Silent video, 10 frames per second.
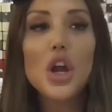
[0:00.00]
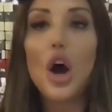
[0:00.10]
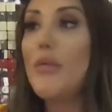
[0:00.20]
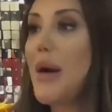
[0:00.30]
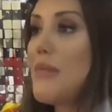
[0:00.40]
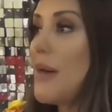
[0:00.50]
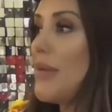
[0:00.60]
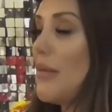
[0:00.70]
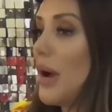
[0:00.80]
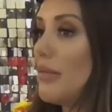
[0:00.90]
Oh,
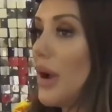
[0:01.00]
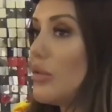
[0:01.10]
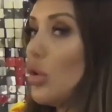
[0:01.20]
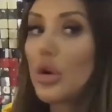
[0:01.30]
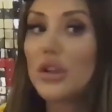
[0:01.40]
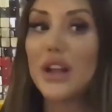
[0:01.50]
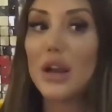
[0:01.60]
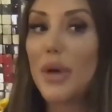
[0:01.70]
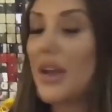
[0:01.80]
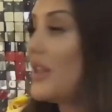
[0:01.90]
ma'am, go stand by the